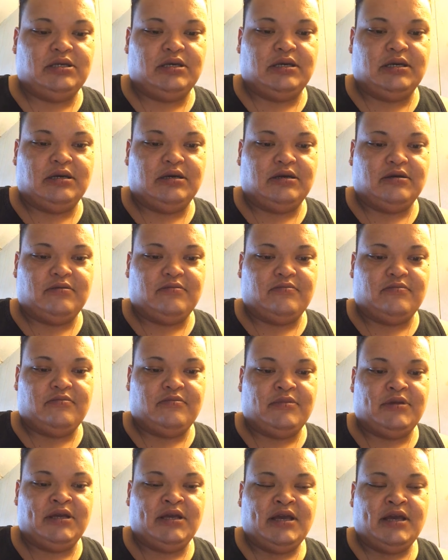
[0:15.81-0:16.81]

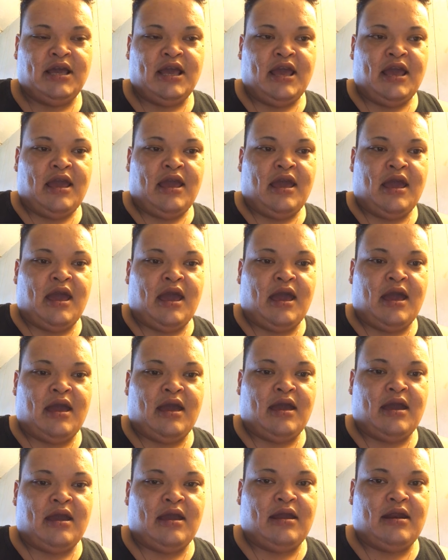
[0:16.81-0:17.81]
Um,
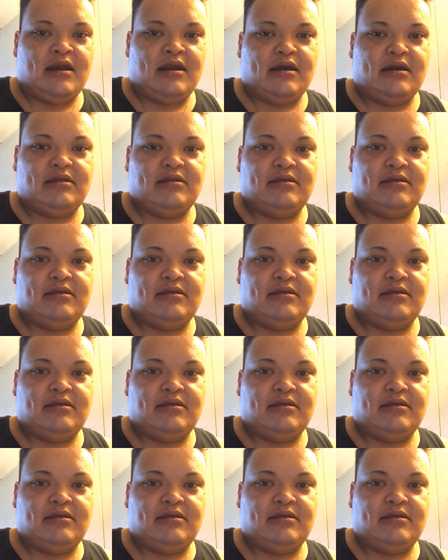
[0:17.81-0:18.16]
and